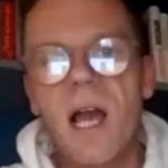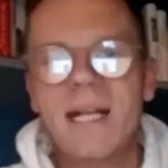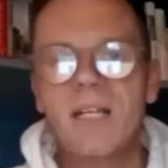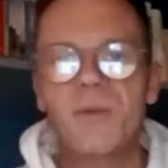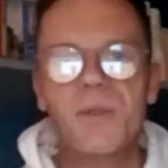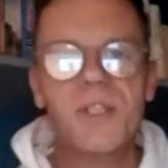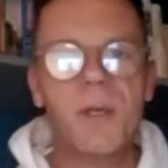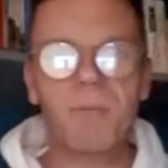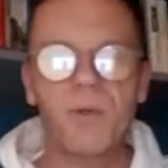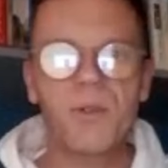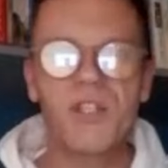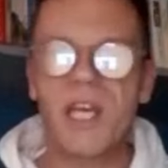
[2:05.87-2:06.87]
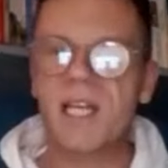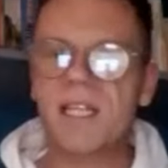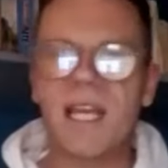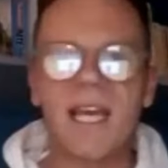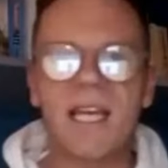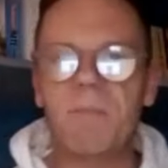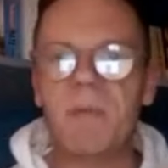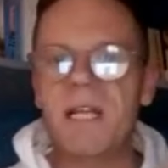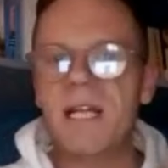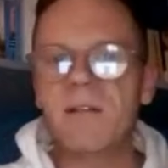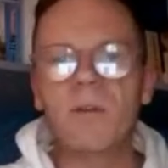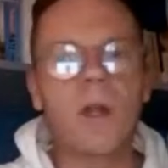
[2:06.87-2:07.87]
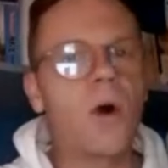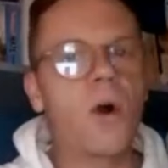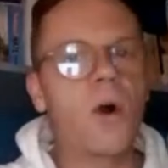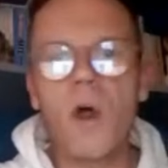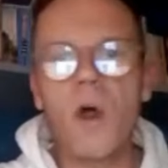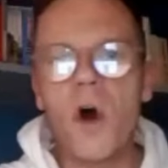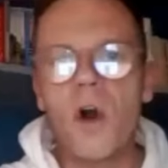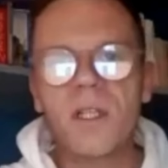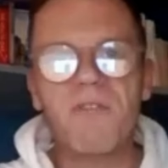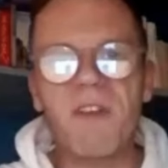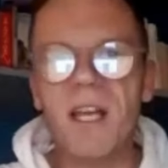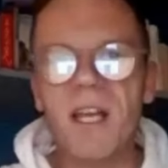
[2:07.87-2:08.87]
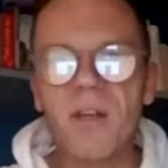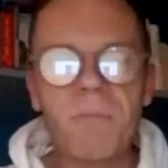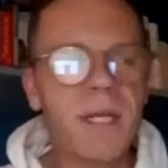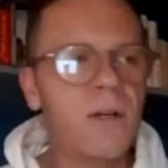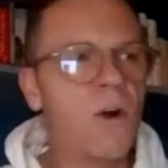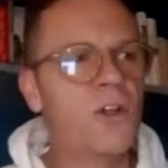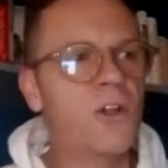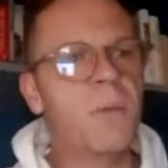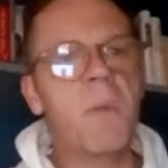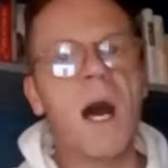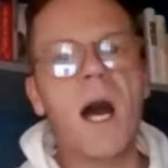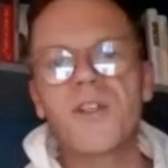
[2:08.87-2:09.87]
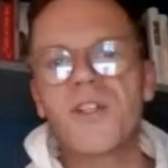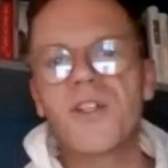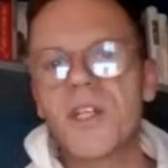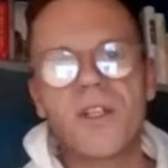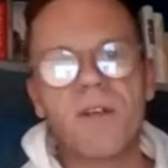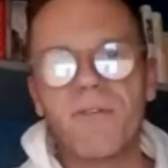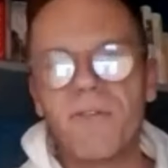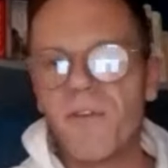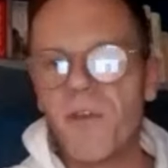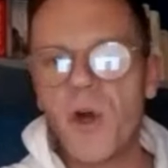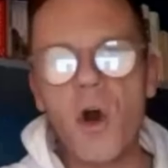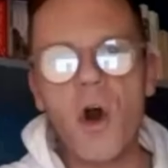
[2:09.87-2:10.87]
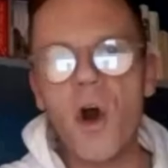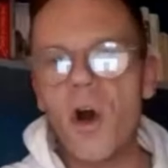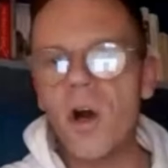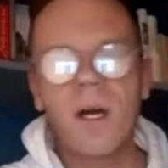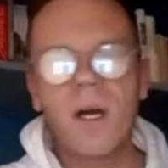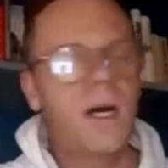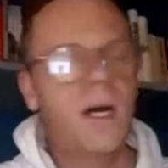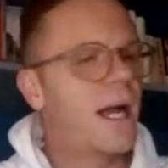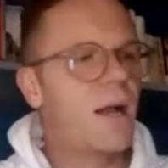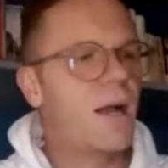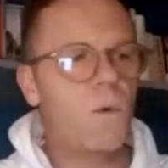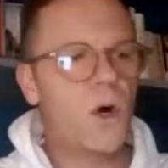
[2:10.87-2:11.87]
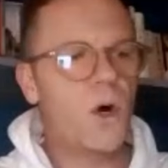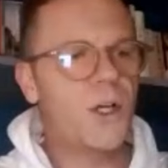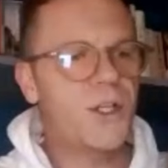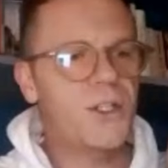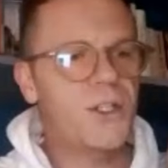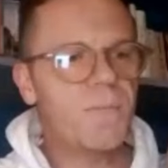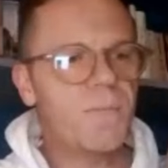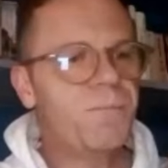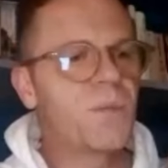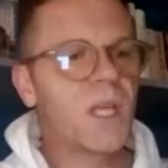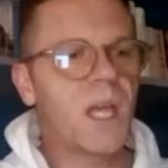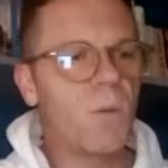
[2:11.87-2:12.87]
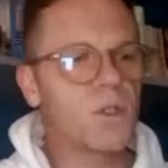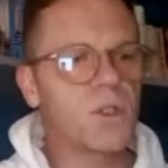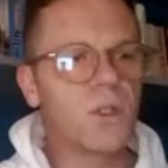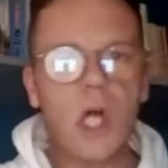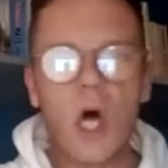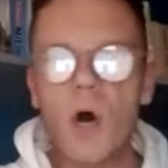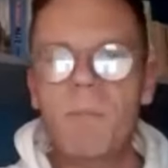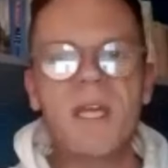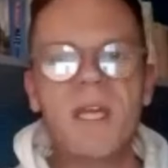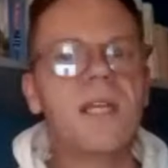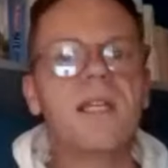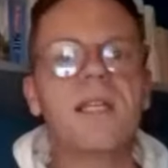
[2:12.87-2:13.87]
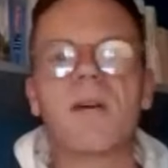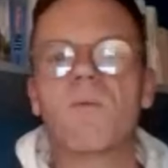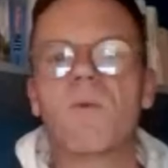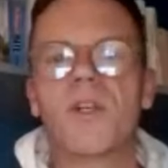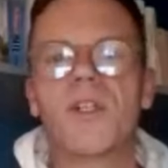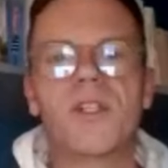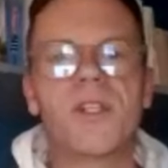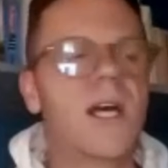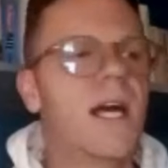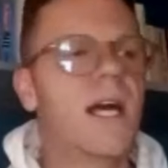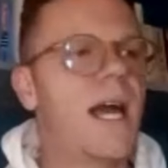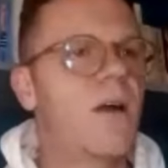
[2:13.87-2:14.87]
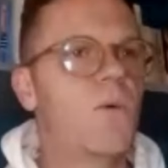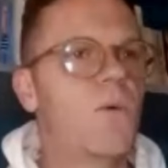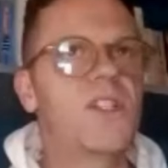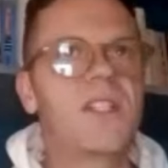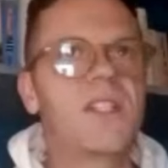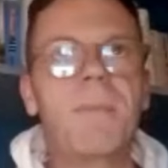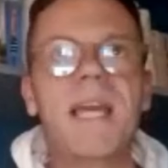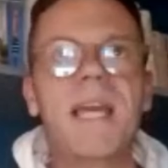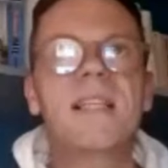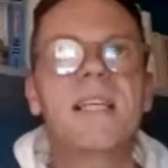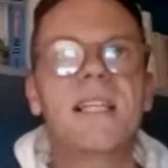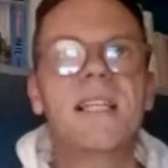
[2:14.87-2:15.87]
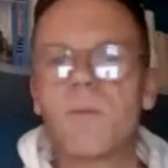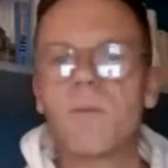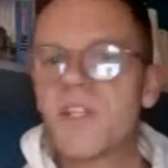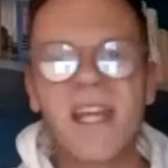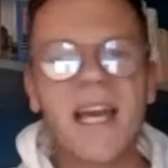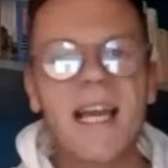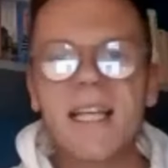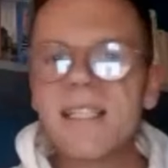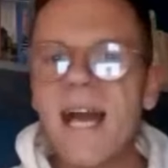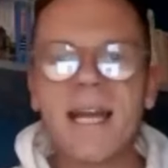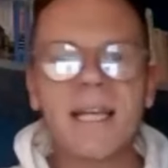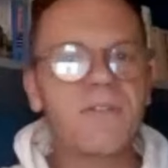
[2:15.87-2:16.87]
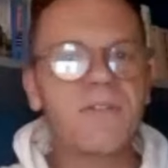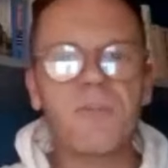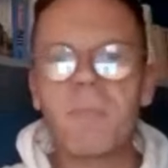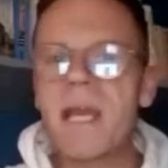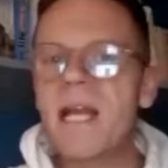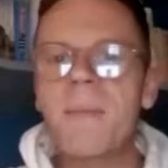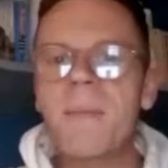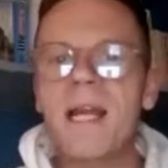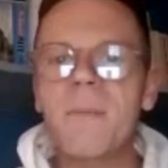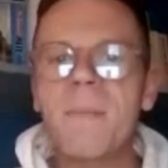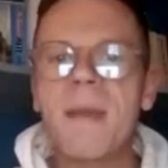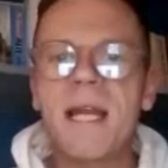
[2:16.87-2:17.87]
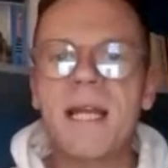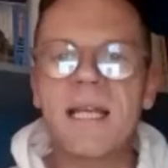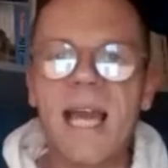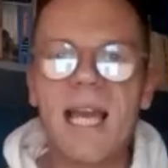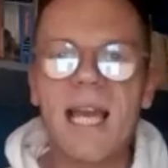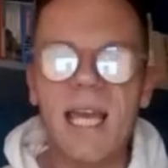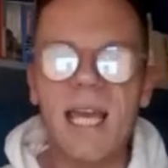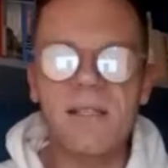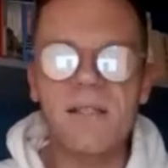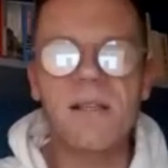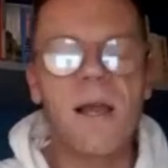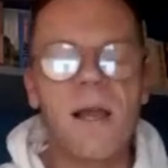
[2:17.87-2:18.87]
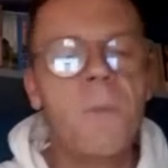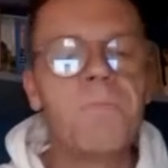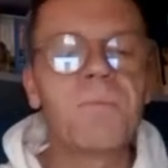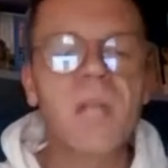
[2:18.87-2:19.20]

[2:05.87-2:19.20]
And this was a project that had been in long, long development on the margins of thought. It was lobbied, it was debated, it was think tanked for many, many, many decades.